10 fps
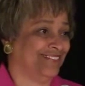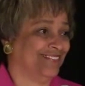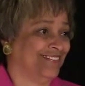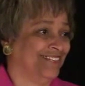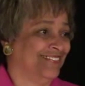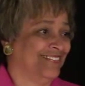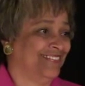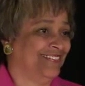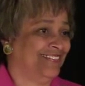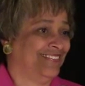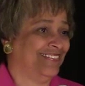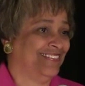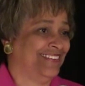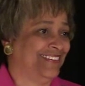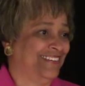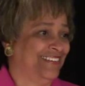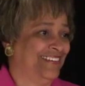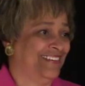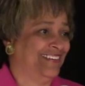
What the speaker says: (silence)